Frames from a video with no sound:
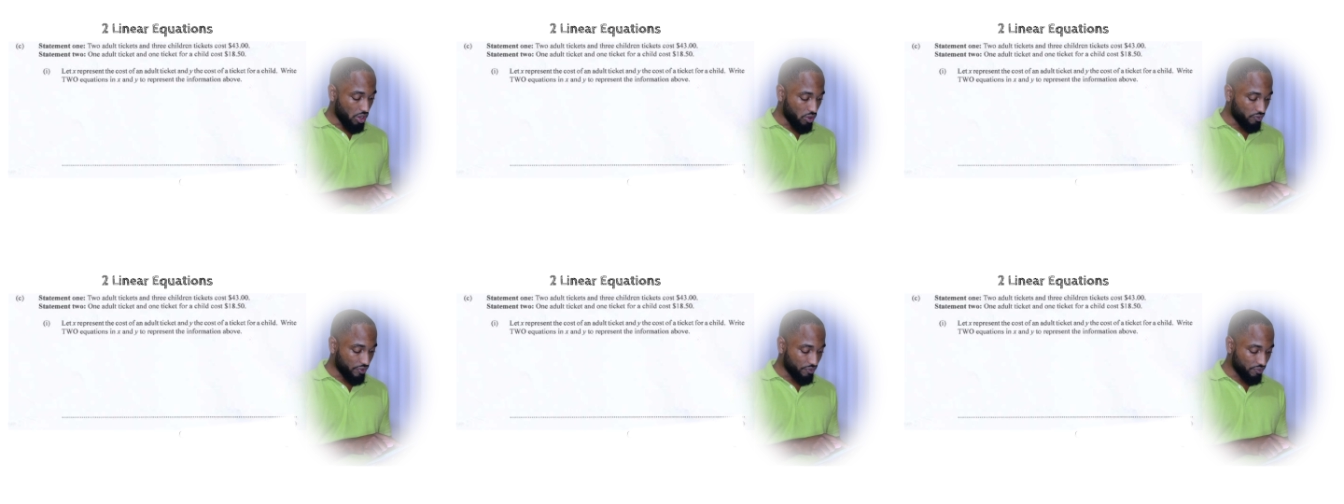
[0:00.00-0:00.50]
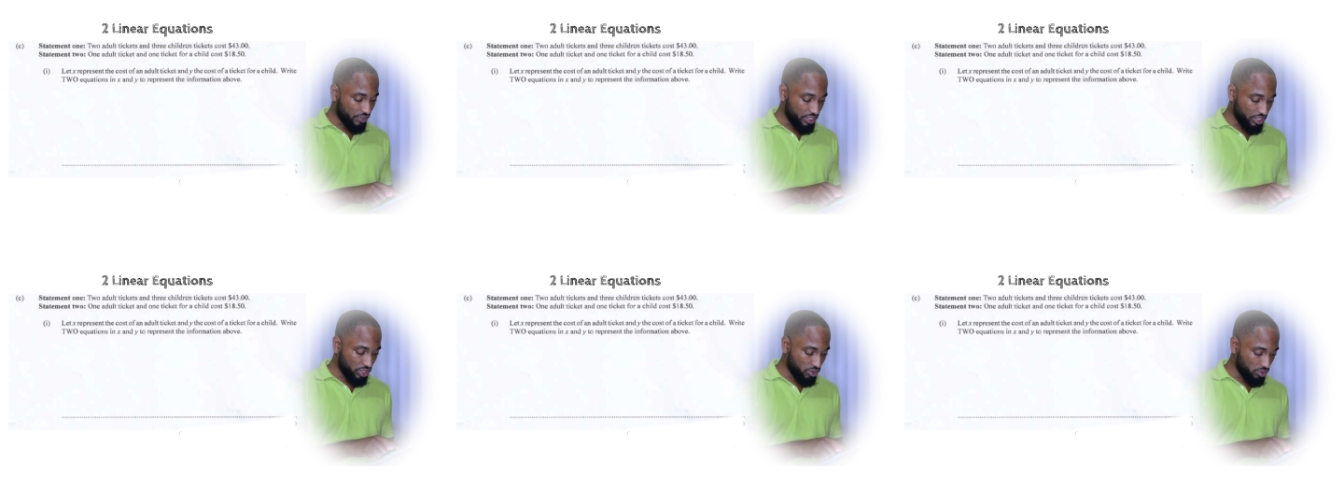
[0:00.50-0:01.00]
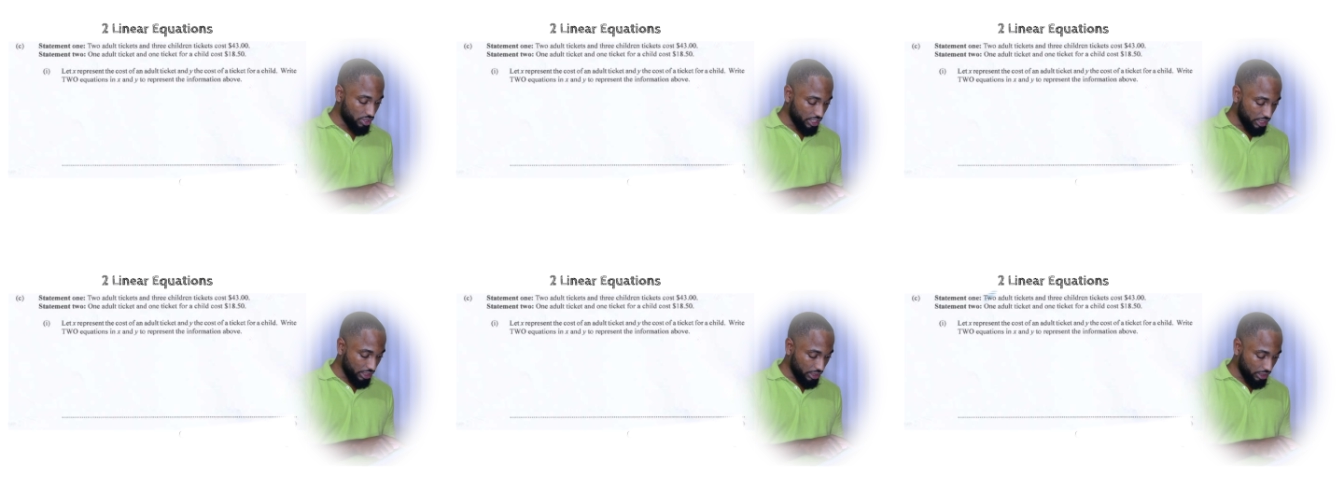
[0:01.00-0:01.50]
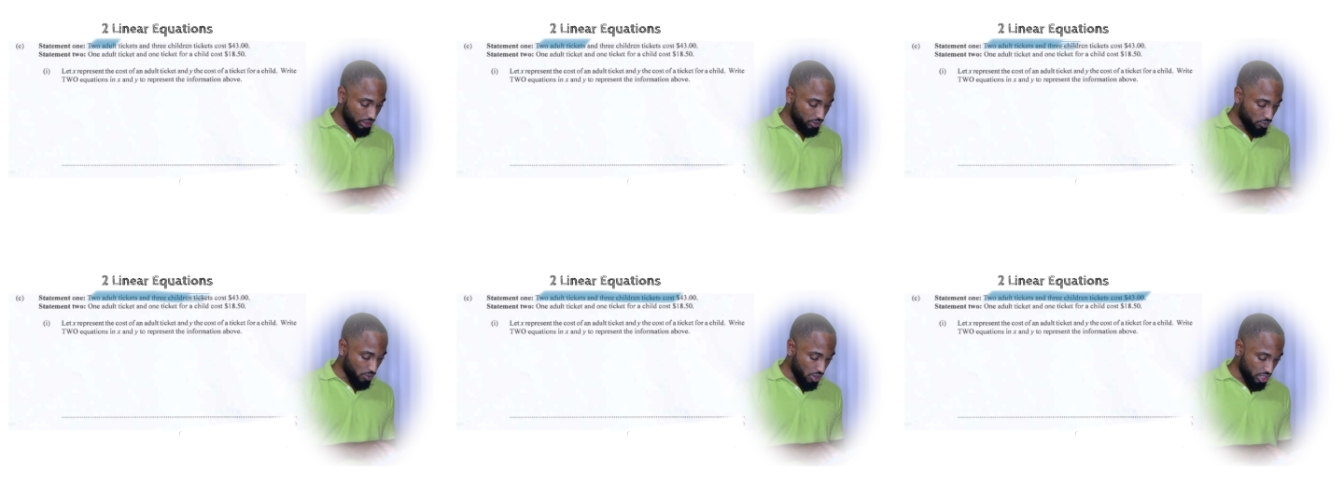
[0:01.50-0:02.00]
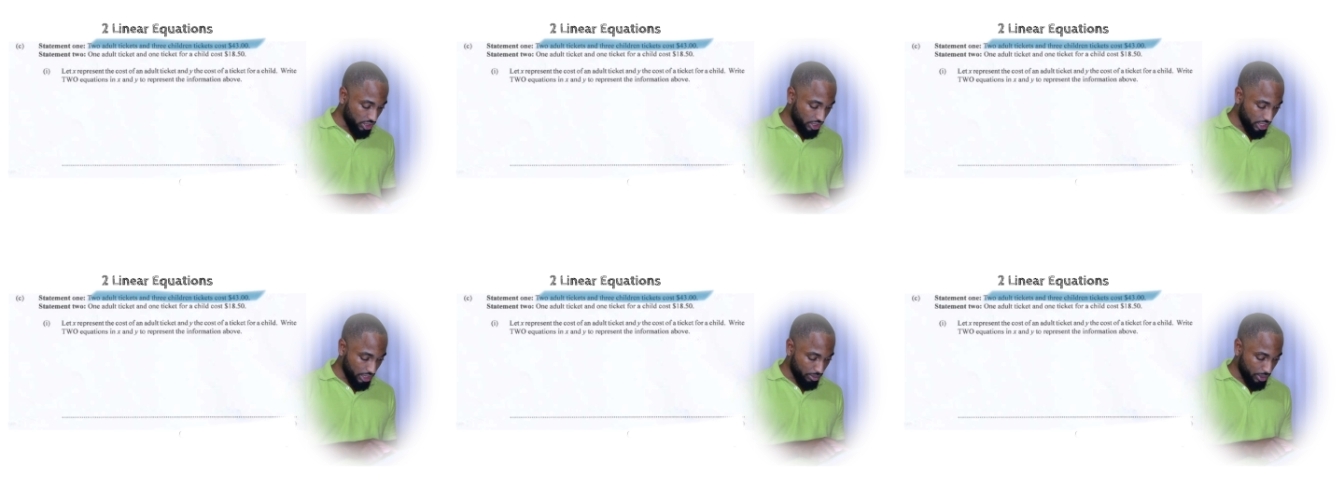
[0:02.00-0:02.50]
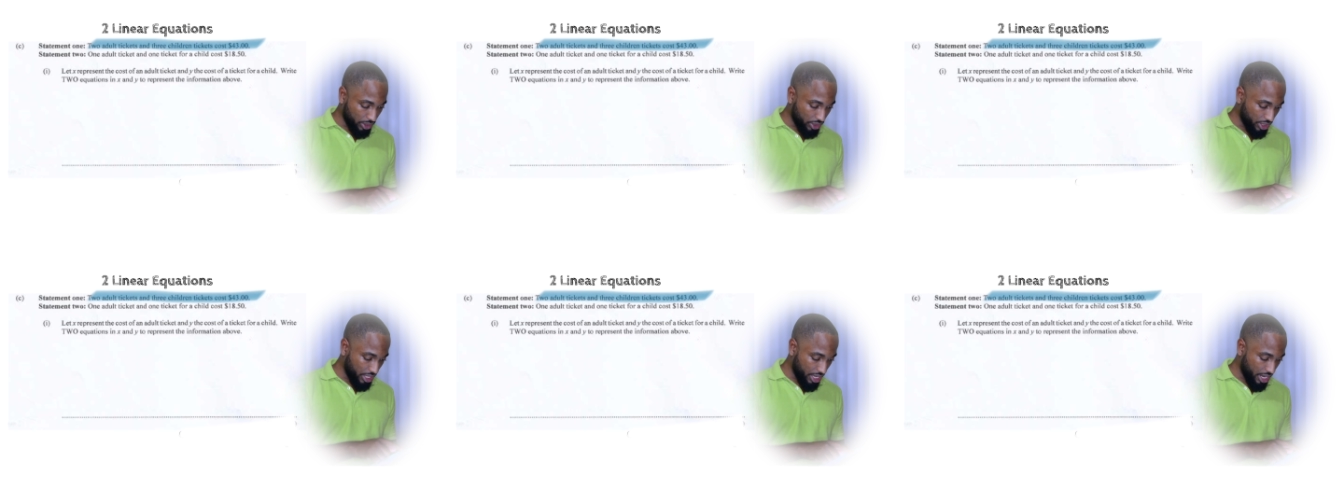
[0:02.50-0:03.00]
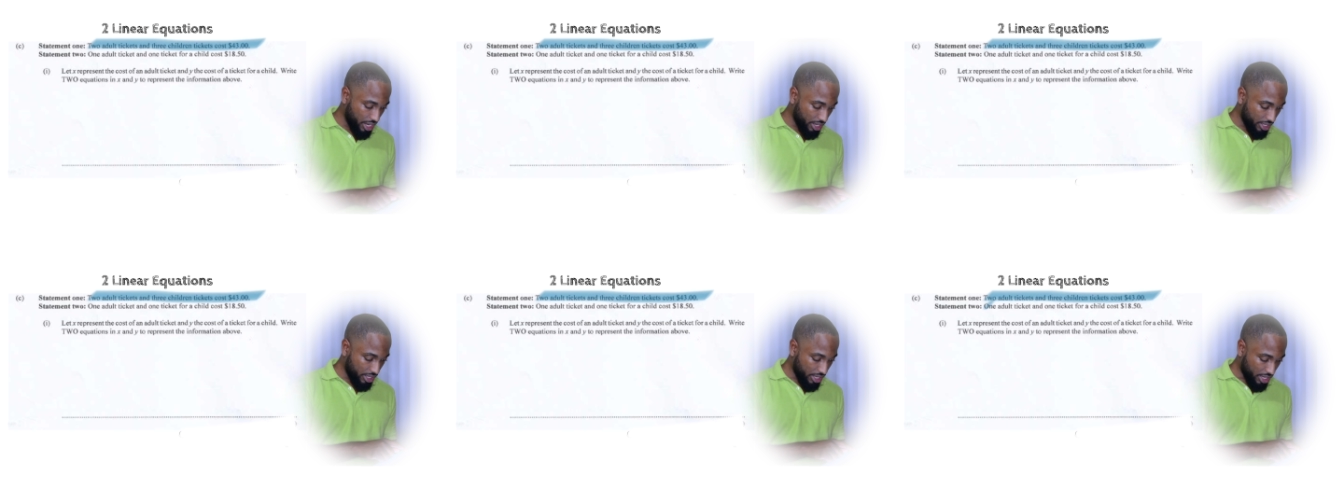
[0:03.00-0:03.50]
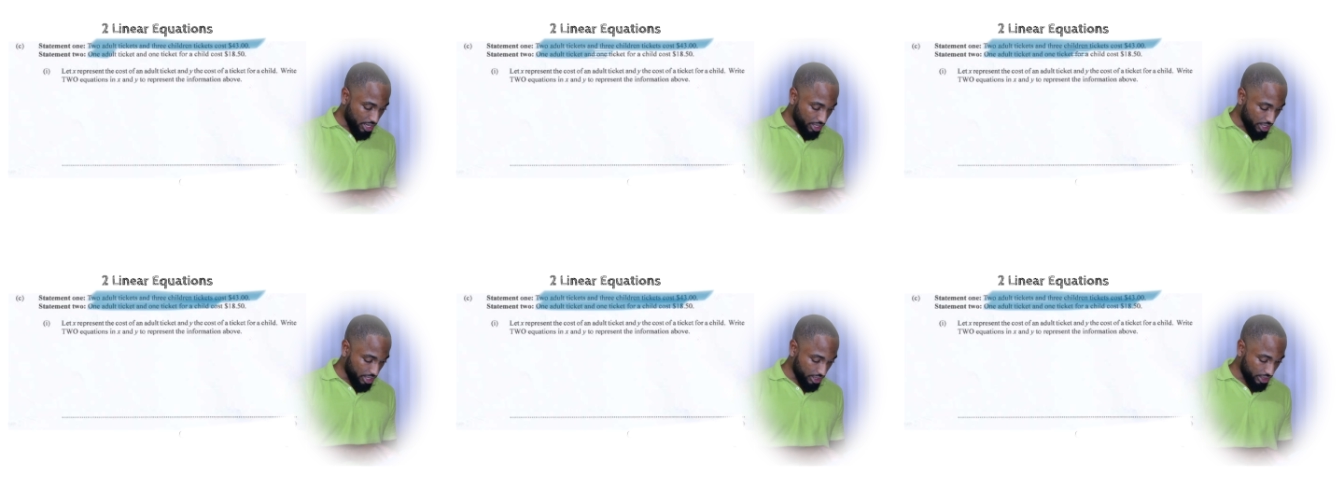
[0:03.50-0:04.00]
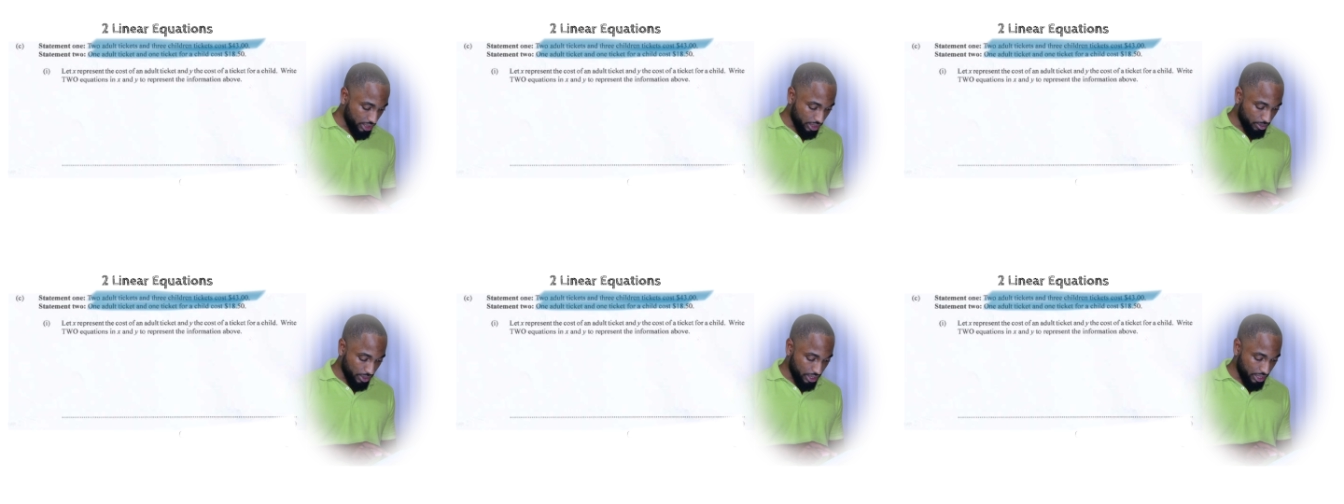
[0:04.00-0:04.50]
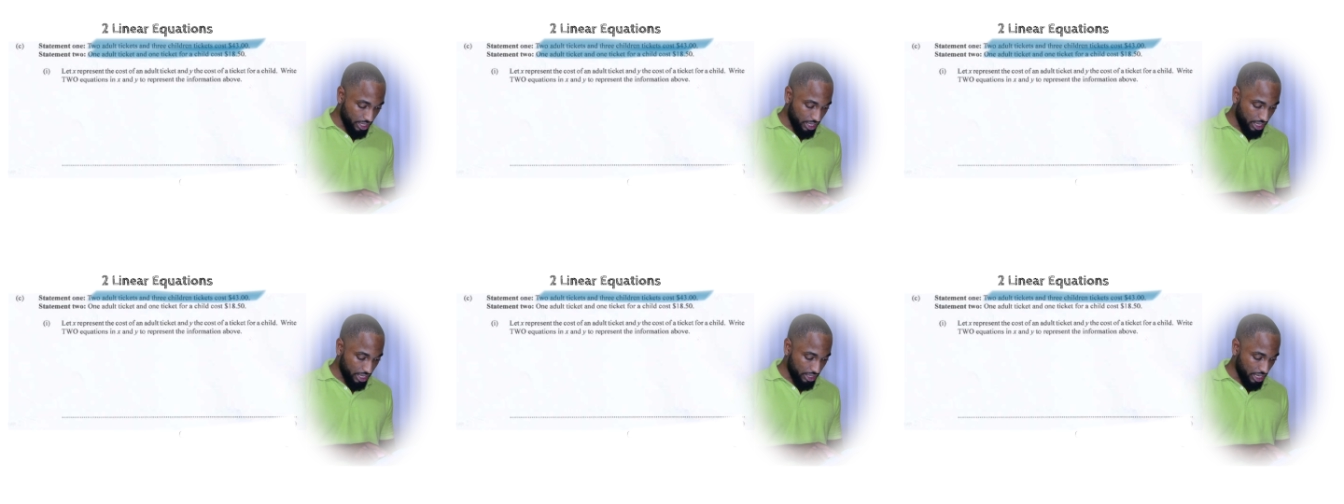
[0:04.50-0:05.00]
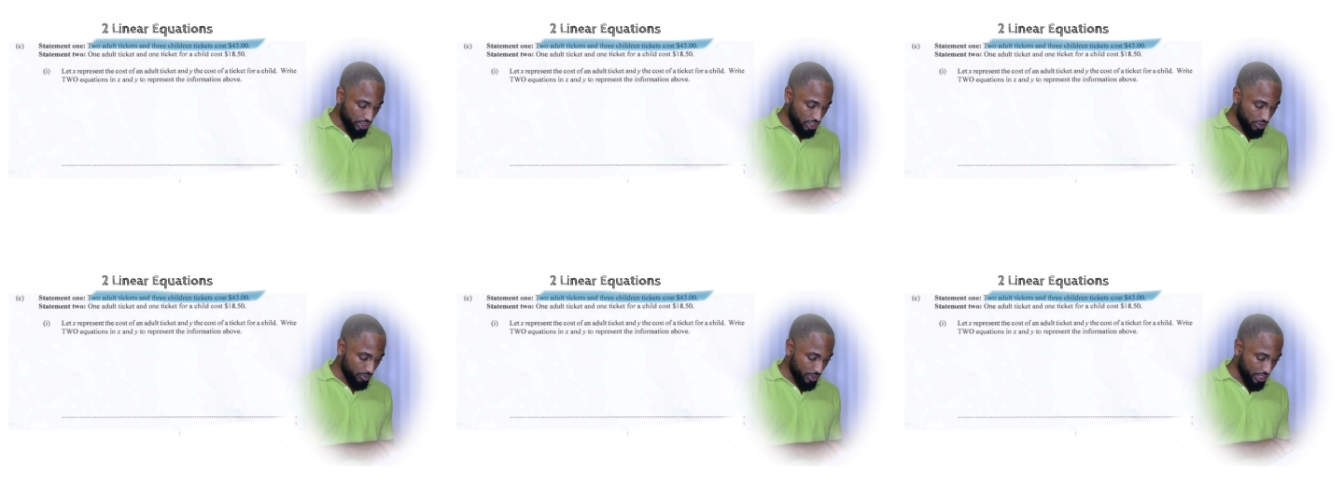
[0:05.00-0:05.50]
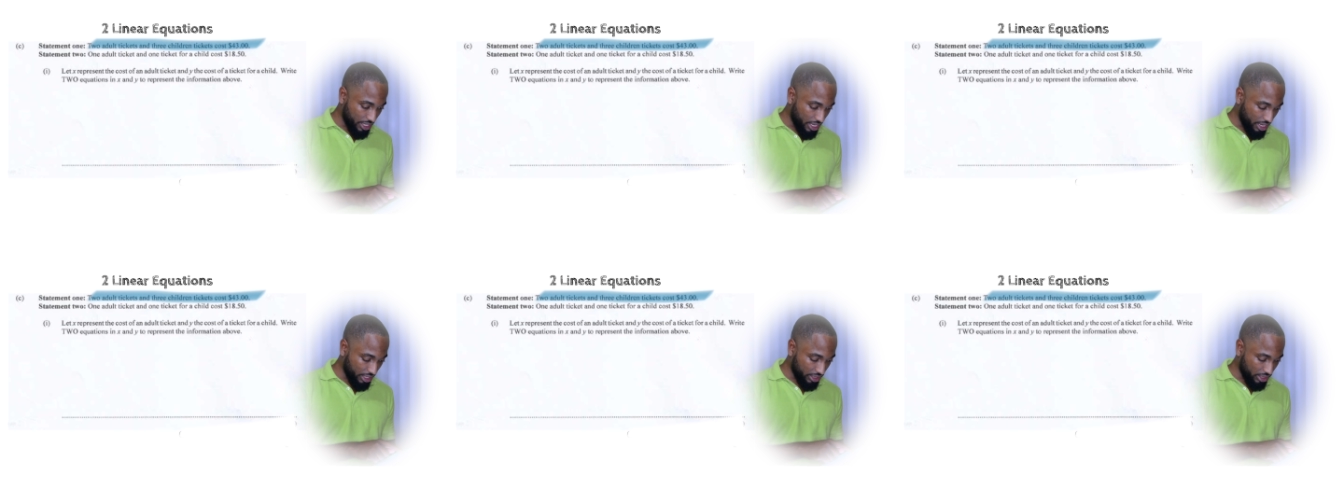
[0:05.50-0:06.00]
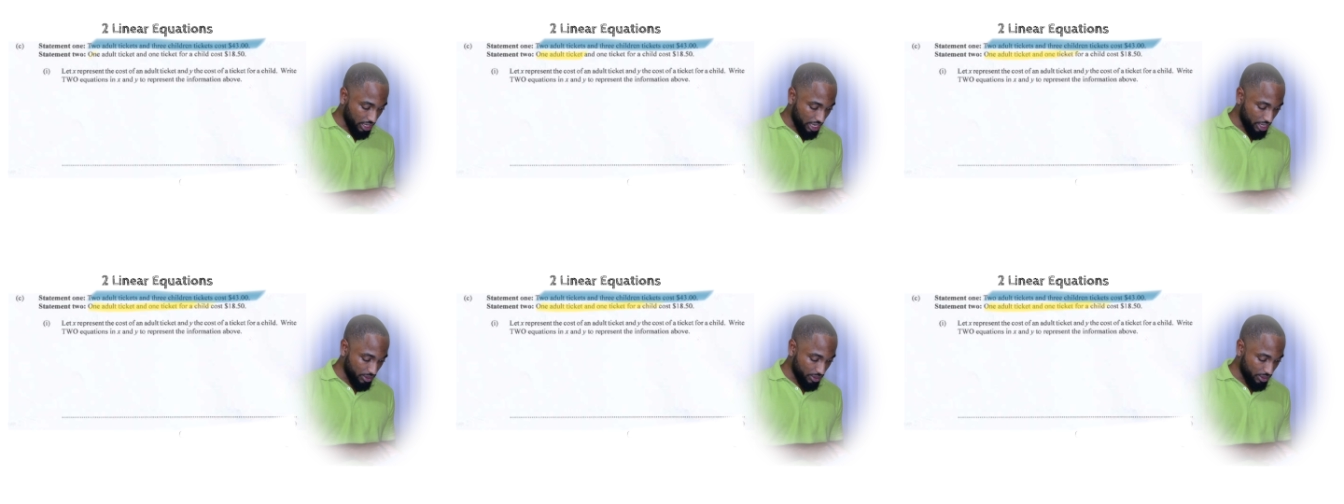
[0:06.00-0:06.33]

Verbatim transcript: off of these two things. One statement here, another statement there. That should have been in an Excel.